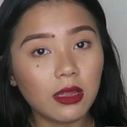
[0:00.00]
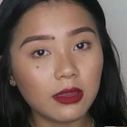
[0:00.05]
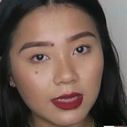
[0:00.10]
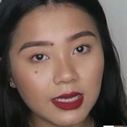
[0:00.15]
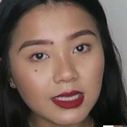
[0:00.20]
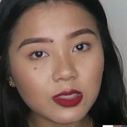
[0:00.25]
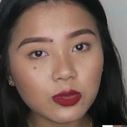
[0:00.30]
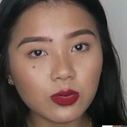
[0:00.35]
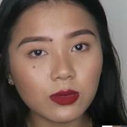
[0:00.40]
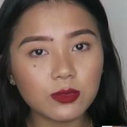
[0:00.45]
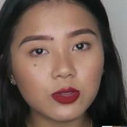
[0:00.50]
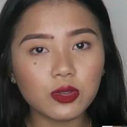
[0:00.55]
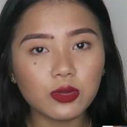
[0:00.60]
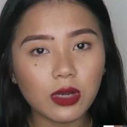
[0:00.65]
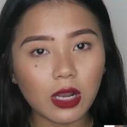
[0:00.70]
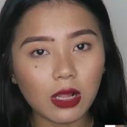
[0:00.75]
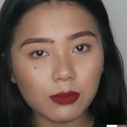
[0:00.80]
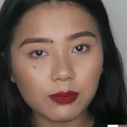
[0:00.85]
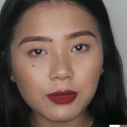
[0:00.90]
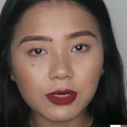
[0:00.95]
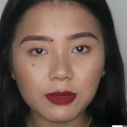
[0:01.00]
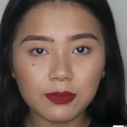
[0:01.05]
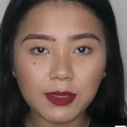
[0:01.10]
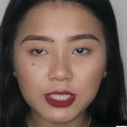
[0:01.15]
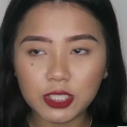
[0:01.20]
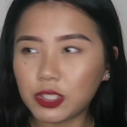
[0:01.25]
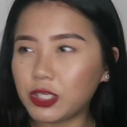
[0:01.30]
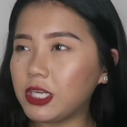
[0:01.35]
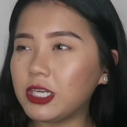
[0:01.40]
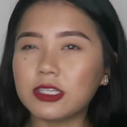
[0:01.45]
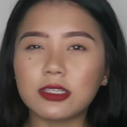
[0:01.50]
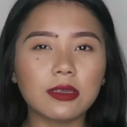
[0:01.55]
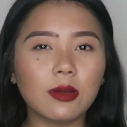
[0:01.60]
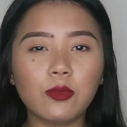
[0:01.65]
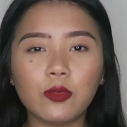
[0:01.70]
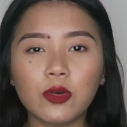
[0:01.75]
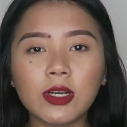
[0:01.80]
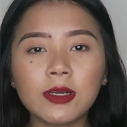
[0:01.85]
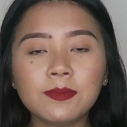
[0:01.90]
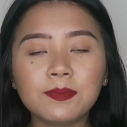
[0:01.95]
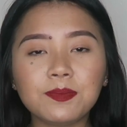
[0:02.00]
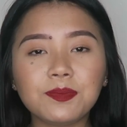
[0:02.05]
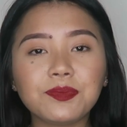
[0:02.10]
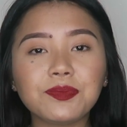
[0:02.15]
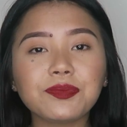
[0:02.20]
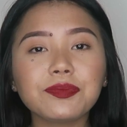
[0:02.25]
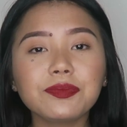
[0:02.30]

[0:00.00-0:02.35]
this swimsuit. I'll put a picture here somewhere.